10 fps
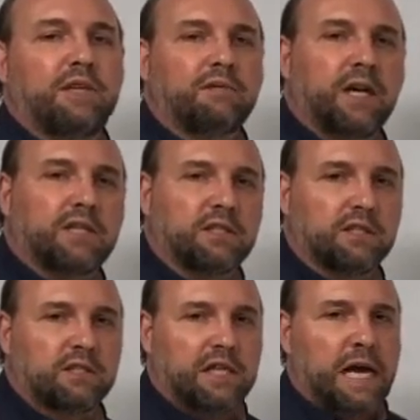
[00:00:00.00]

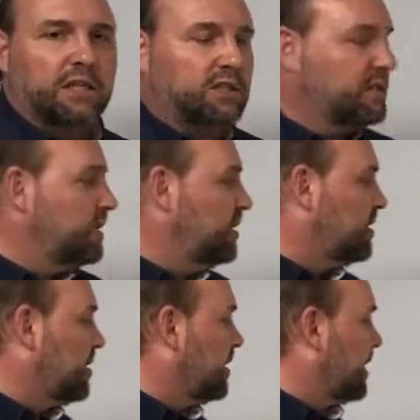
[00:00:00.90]
devices attached to these
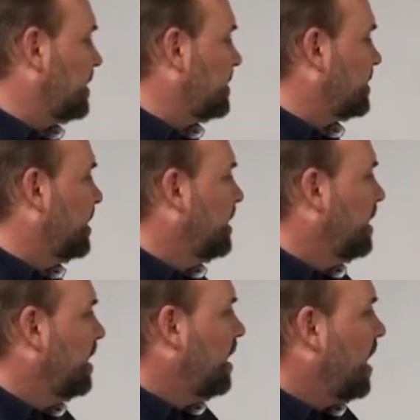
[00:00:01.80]
circuits.
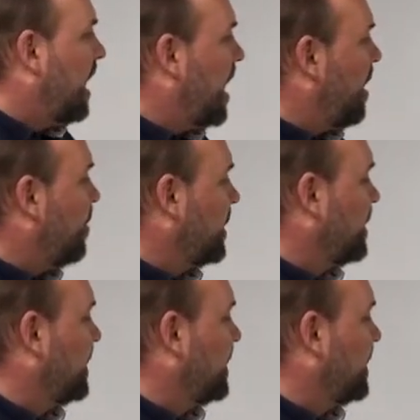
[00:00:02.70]
One of the